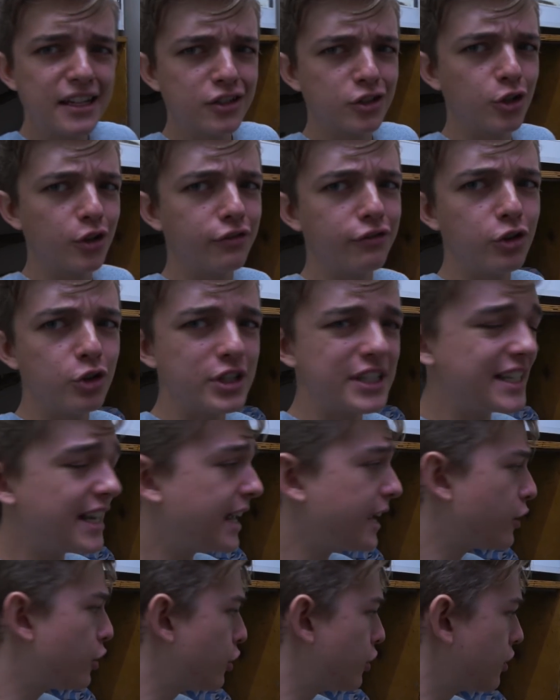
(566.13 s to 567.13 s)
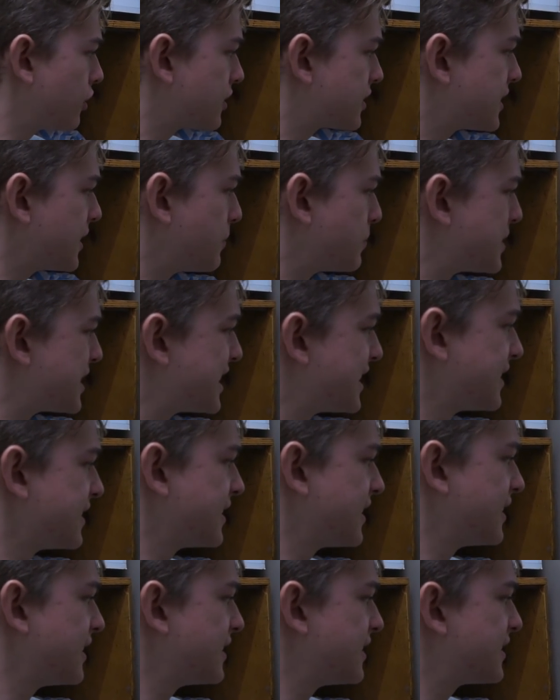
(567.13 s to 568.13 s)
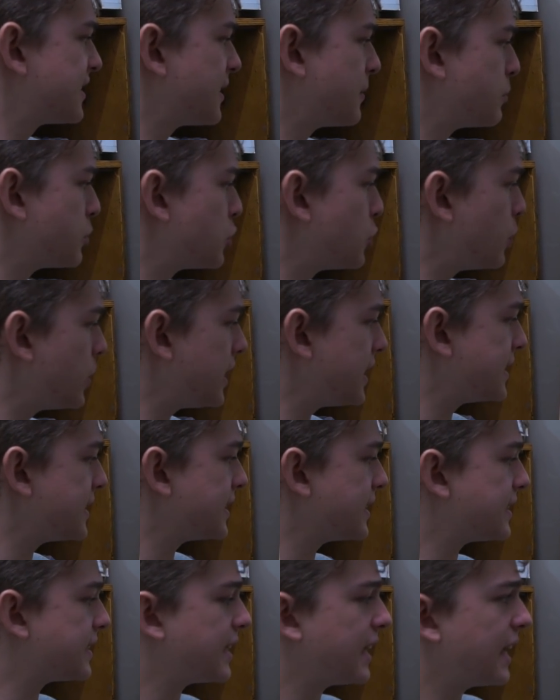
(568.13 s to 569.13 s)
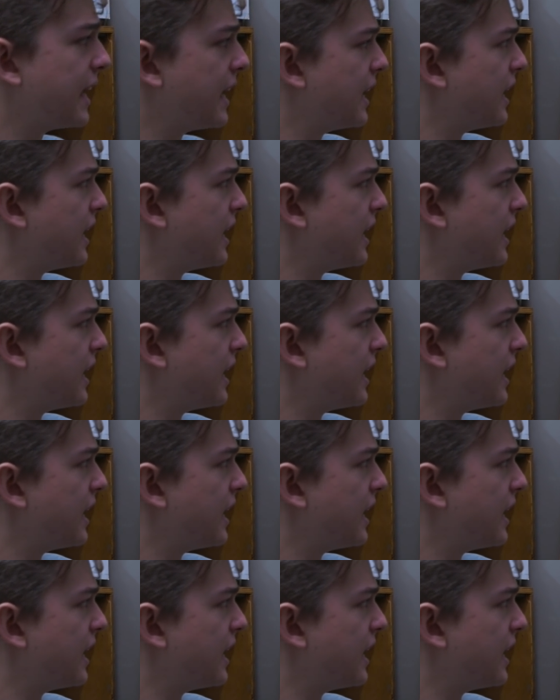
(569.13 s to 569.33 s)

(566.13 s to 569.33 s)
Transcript: So a few snake hooks, some scissors, some tweezers,